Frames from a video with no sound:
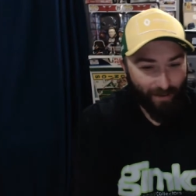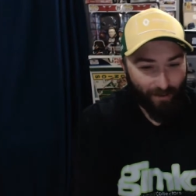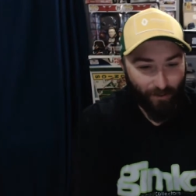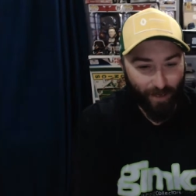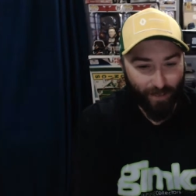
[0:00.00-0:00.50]

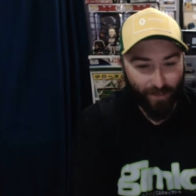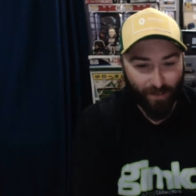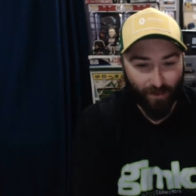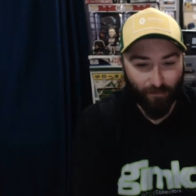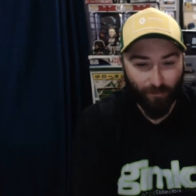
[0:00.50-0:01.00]
Always
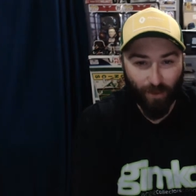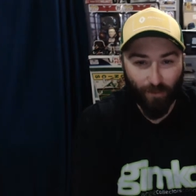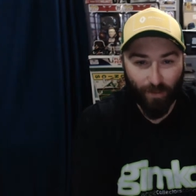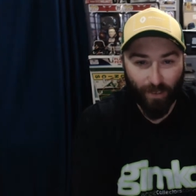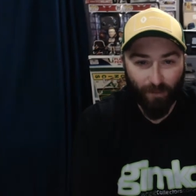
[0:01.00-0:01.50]
something
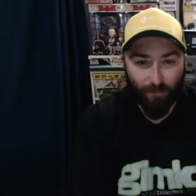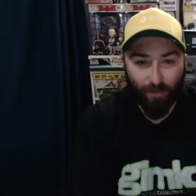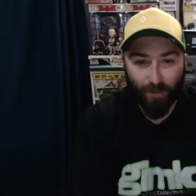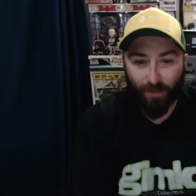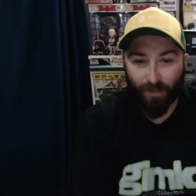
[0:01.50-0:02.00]
popping up,
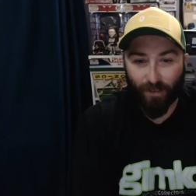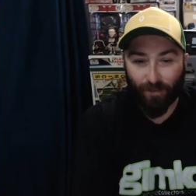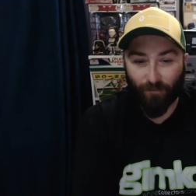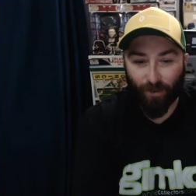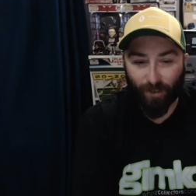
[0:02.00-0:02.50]

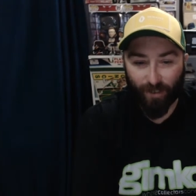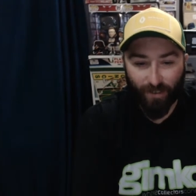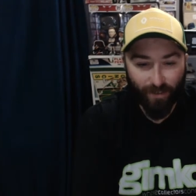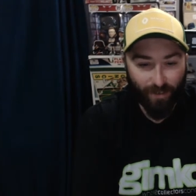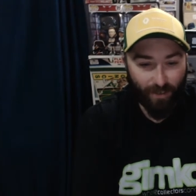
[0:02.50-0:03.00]
left, right,
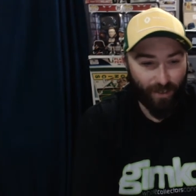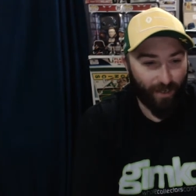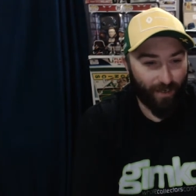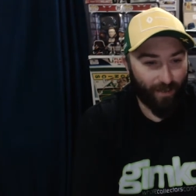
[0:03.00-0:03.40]
and centre.